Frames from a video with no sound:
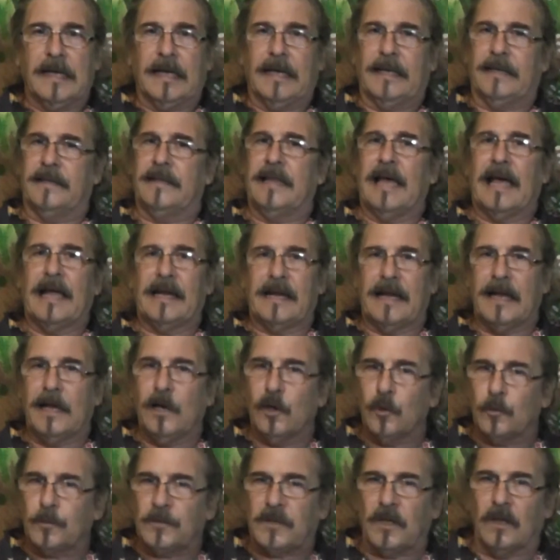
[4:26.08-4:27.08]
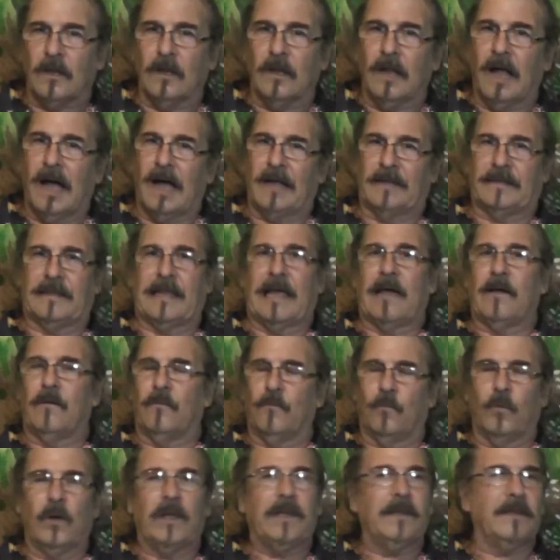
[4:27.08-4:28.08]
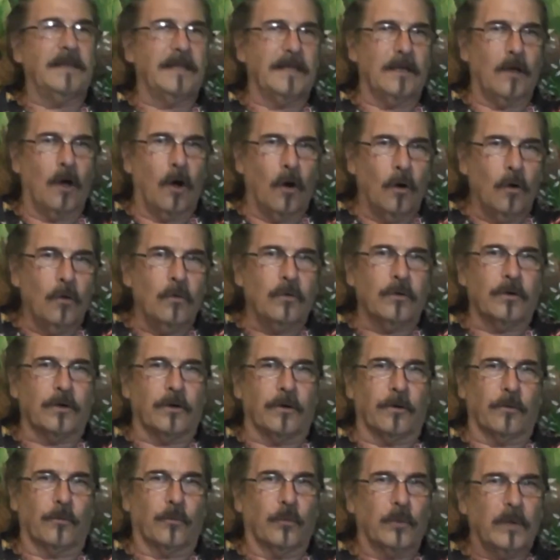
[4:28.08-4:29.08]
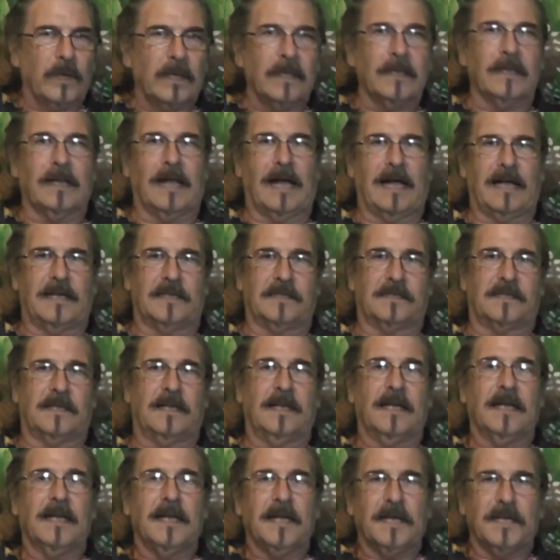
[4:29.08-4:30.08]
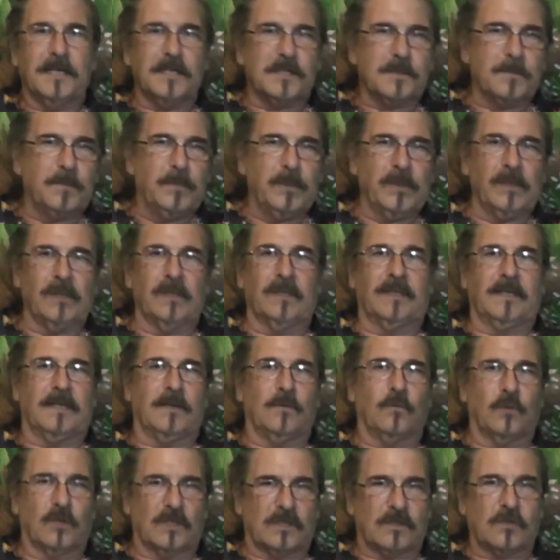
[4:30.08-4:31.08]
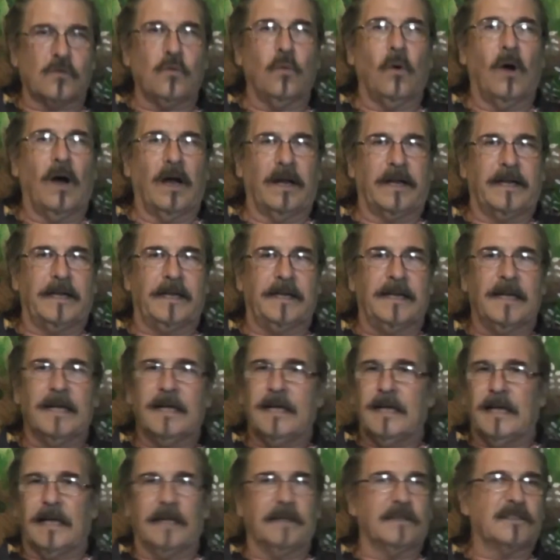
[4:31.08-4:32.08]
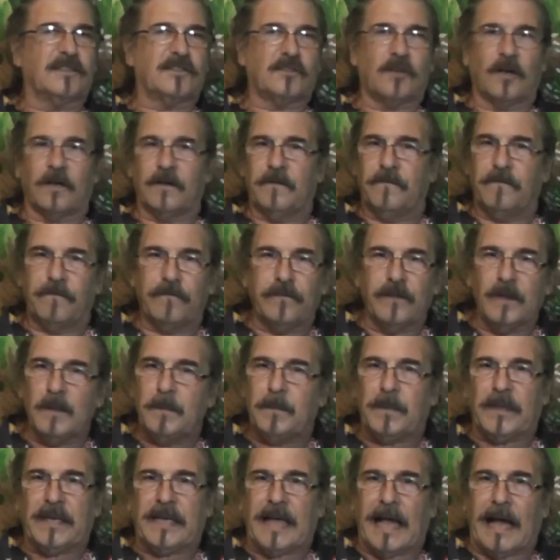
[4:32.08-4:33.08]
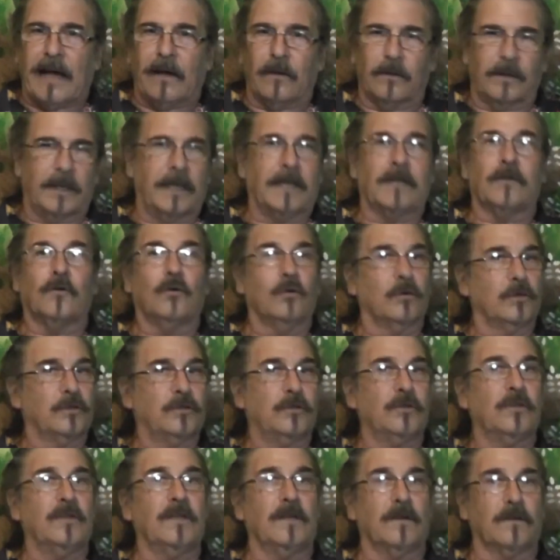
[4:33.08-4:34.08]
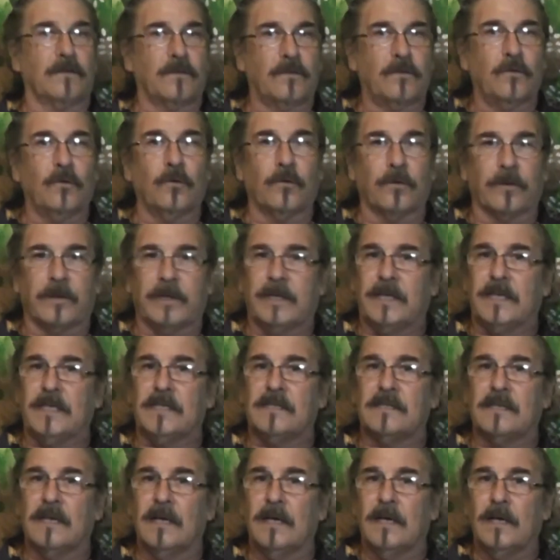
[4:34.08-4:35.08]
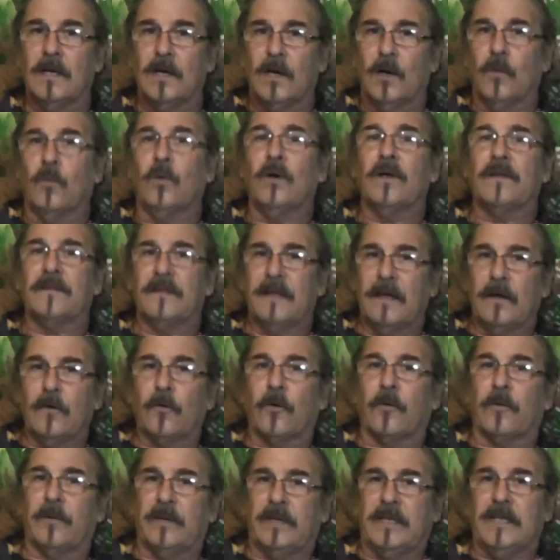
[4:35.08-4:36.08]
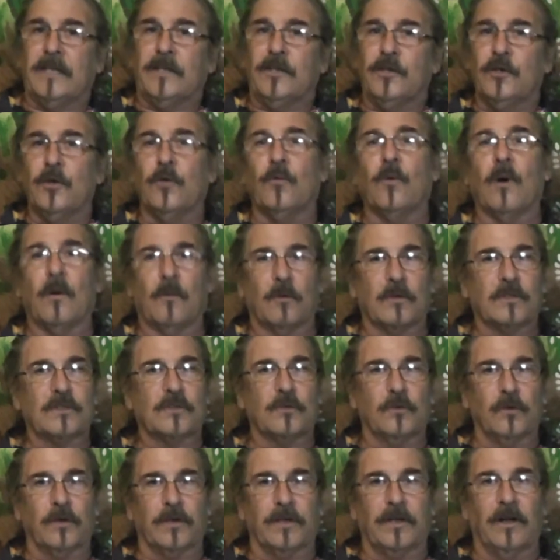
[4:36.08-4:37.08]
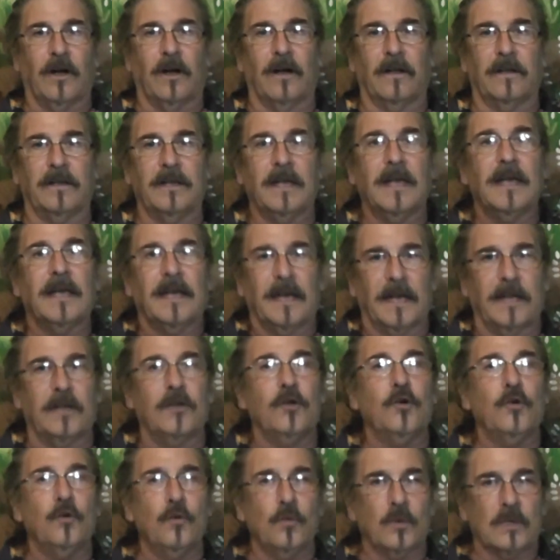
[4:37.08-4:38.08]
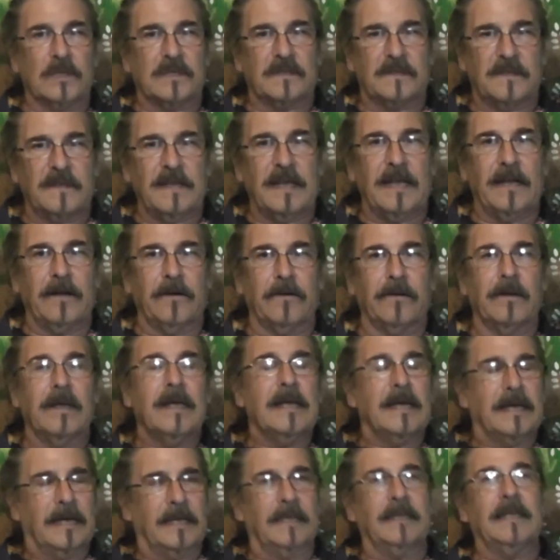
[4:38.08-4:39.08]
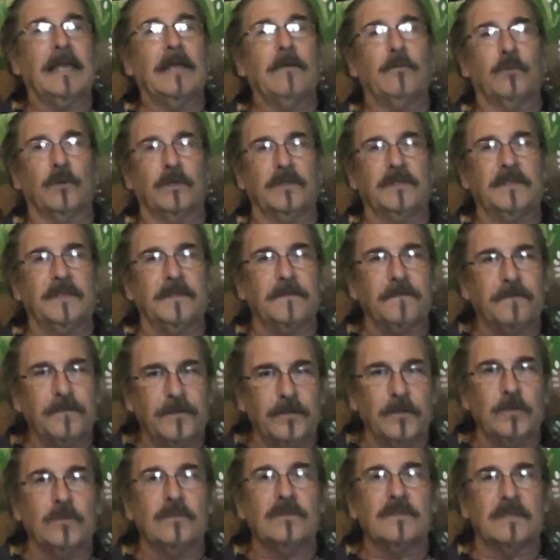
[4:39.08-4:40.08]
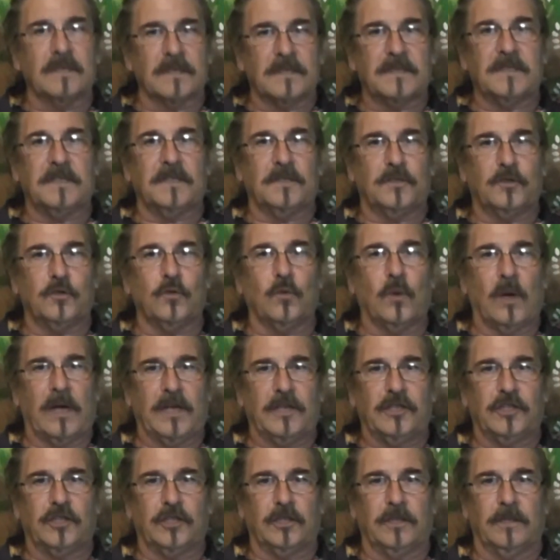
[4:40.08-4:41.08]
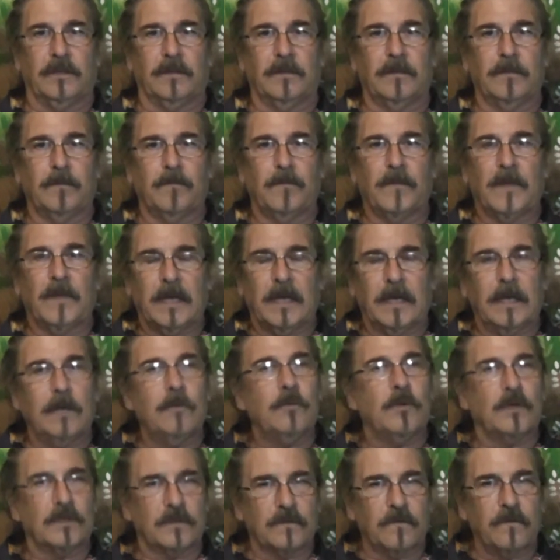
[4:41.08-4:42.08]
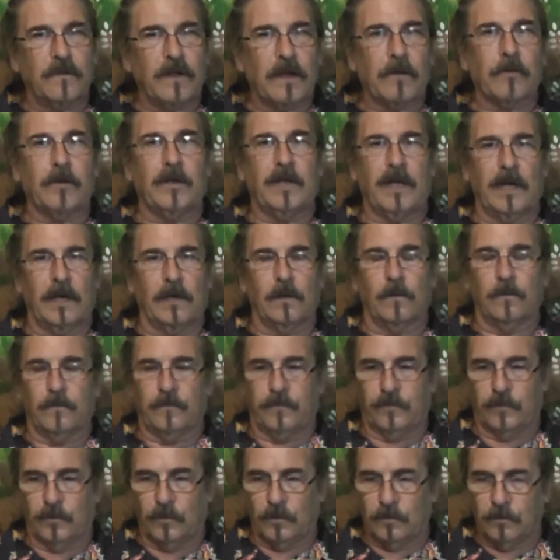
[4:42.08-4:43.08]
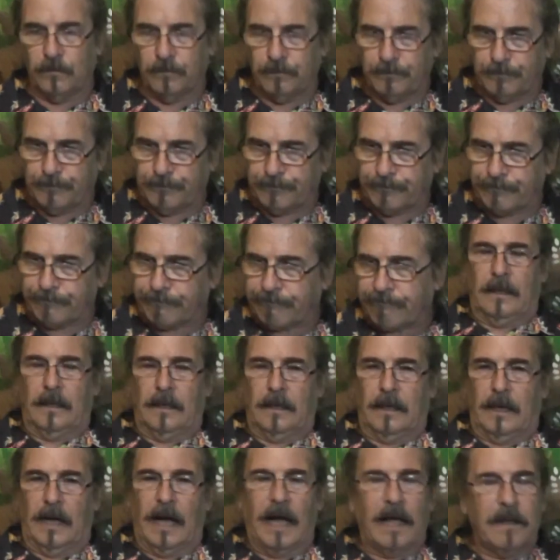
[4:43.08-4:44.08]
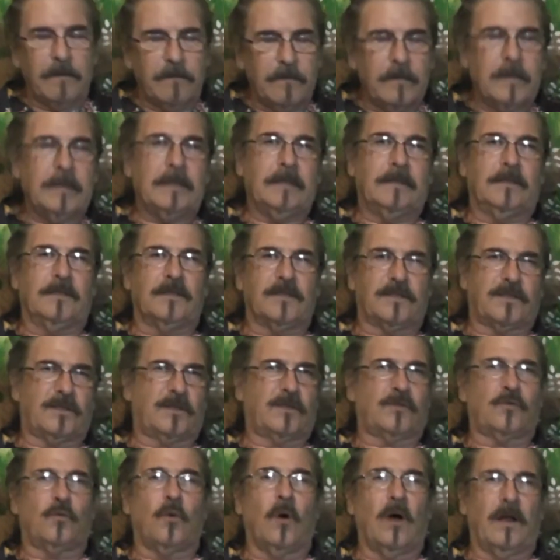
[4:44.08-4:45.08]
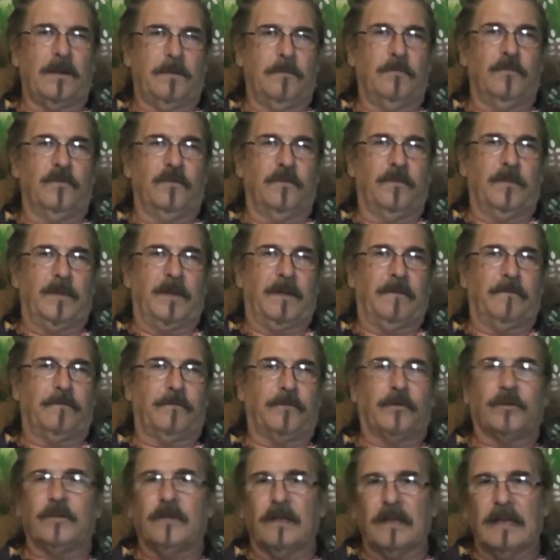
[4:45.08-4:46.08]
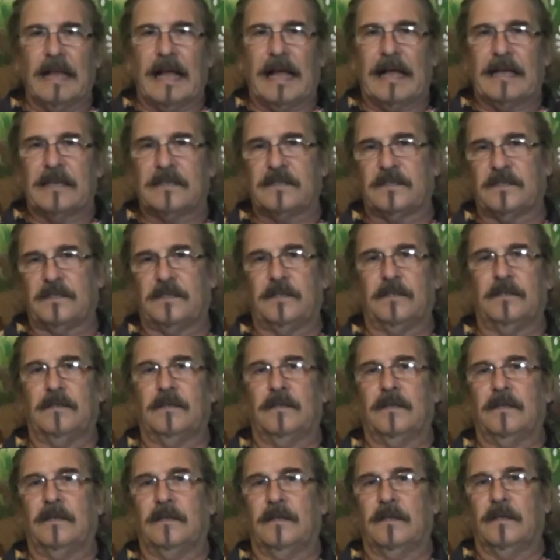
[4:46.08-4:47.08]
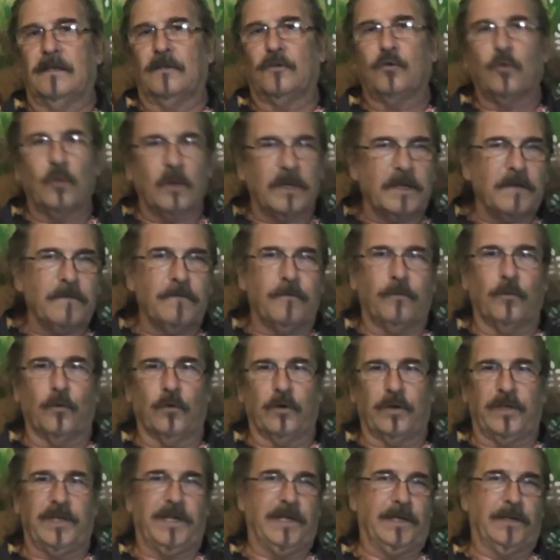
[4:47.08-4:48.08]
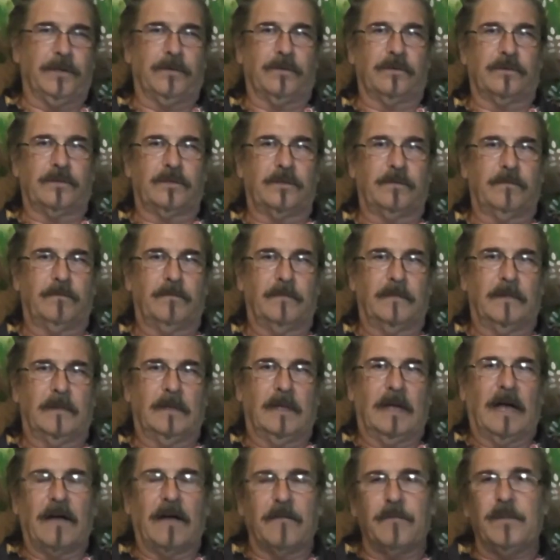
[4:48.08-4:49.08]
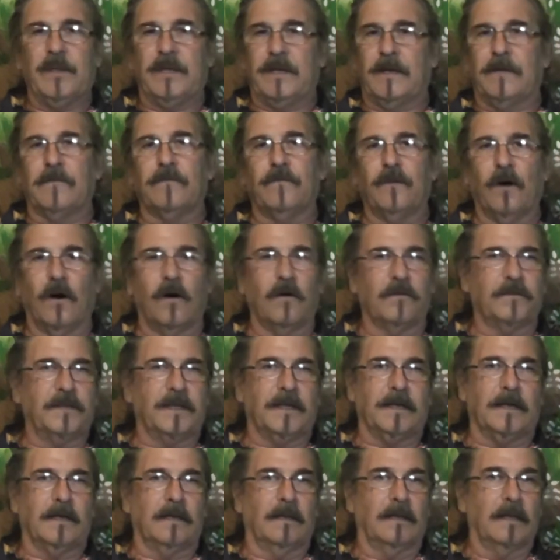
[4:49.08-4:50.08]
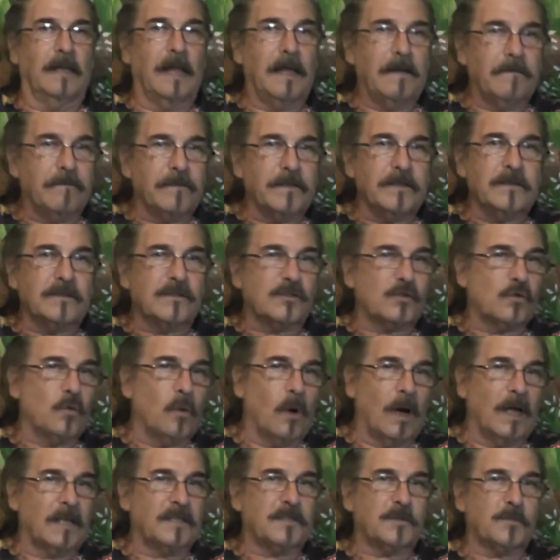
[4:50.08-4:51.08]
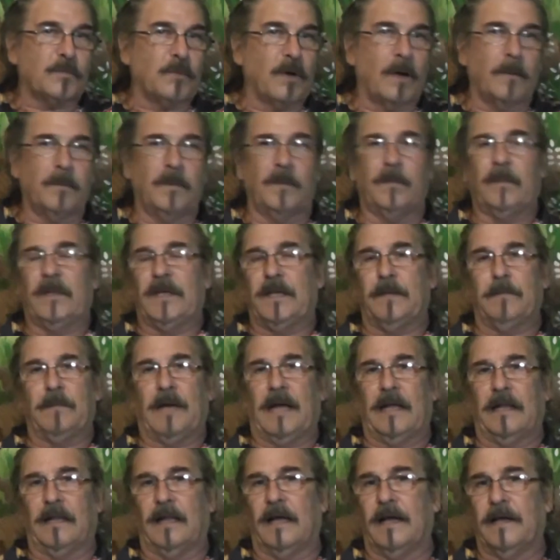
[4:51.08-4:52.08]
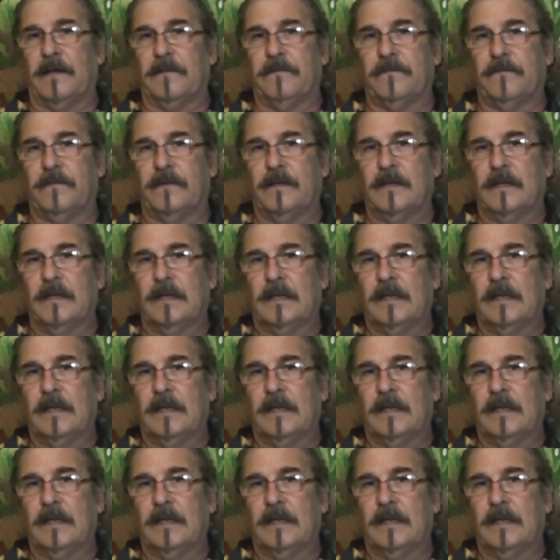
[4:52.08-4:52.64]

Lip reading: And that helped a lot that when the owner realized his building was squatted and started flipping out and going to the authorities, well, they already knew what was going on and who was there, and they would diffuse the situation. It was very helpful. I'm in the squat movement for the last 24 years. I've been involved in 11 squats probably in my life.